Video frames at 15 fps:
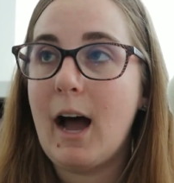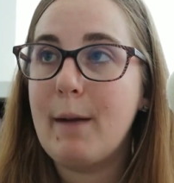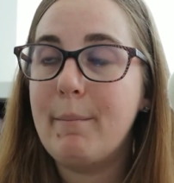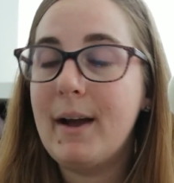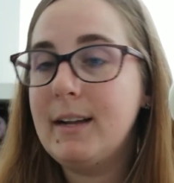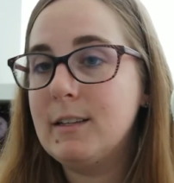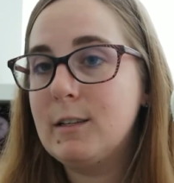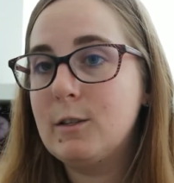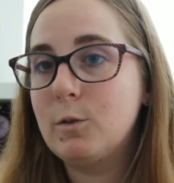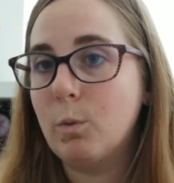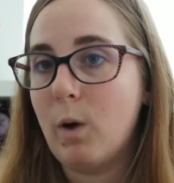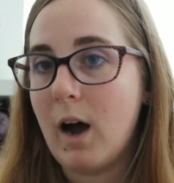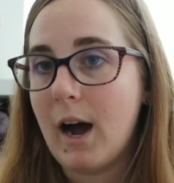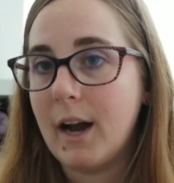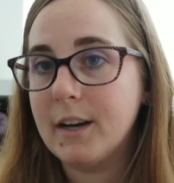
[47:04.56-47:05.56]
I might
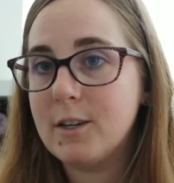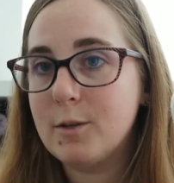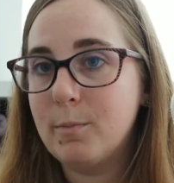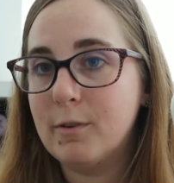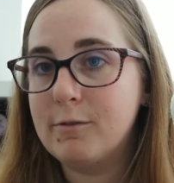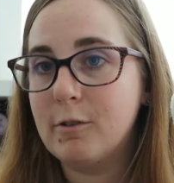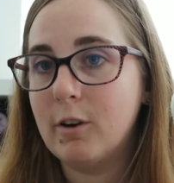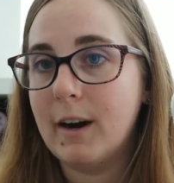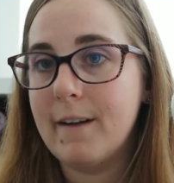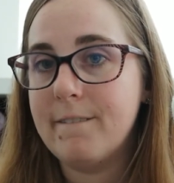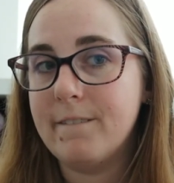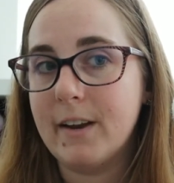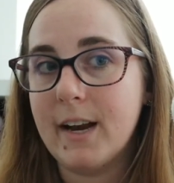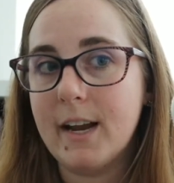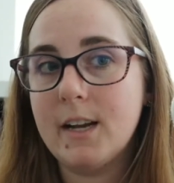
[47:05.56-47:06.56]
swatch before I
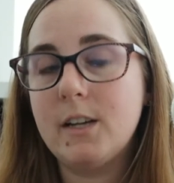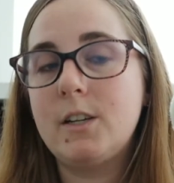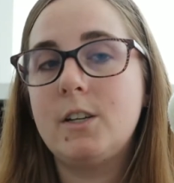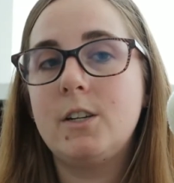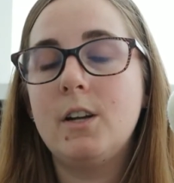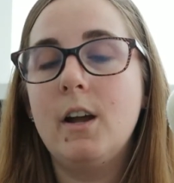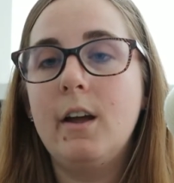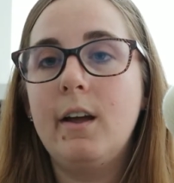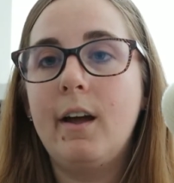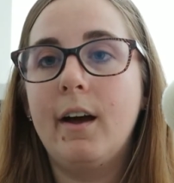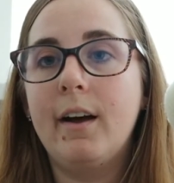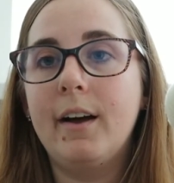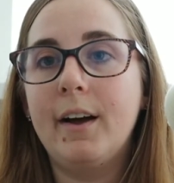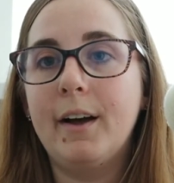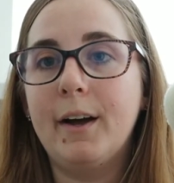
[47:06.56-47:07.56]
finish
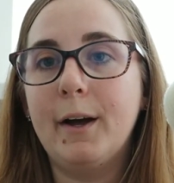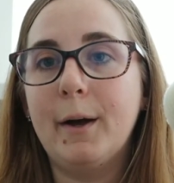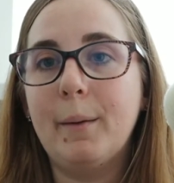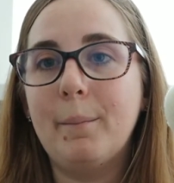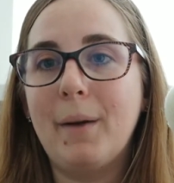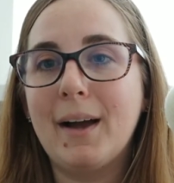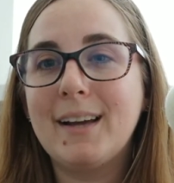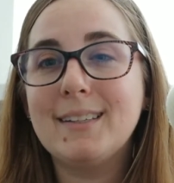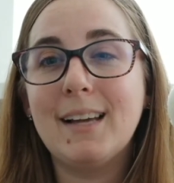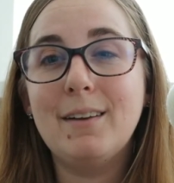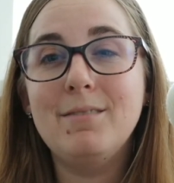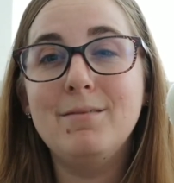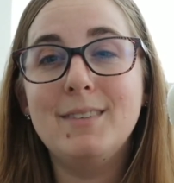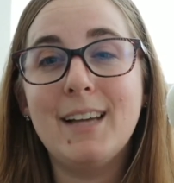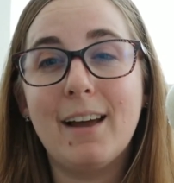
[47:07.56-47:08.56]
um, because
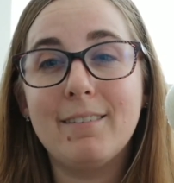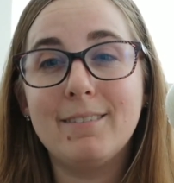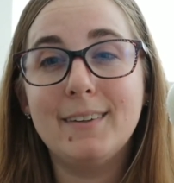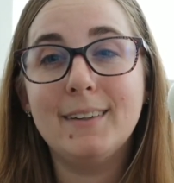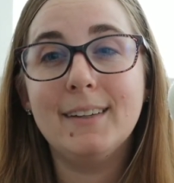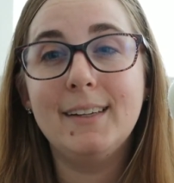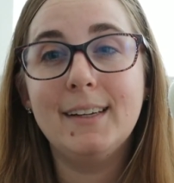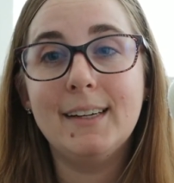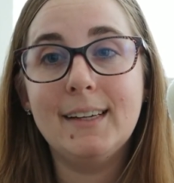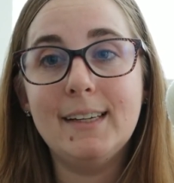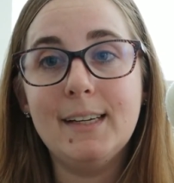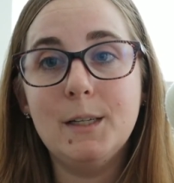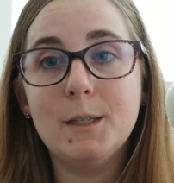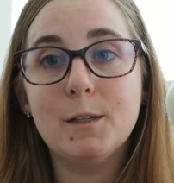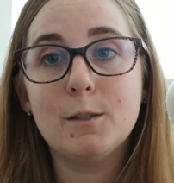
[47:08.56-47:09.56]
I'm definitely going to
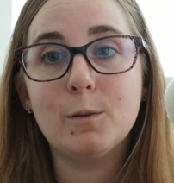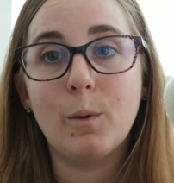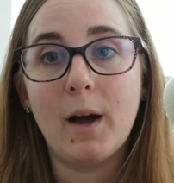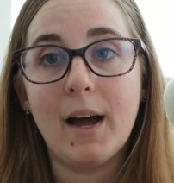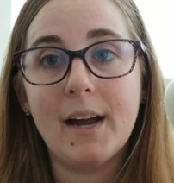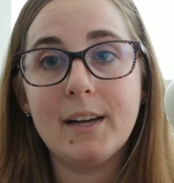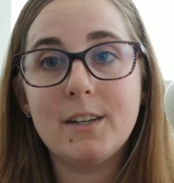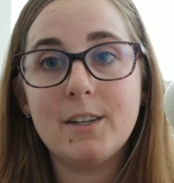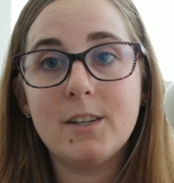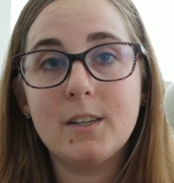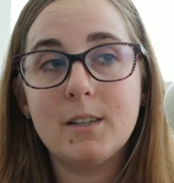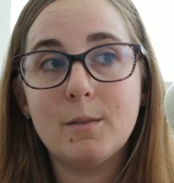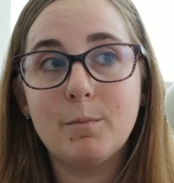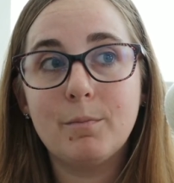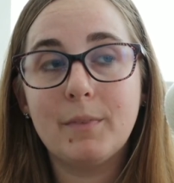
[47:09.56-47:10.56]
need to
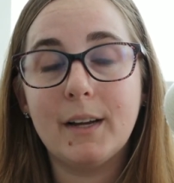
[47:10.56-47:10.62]
swatch.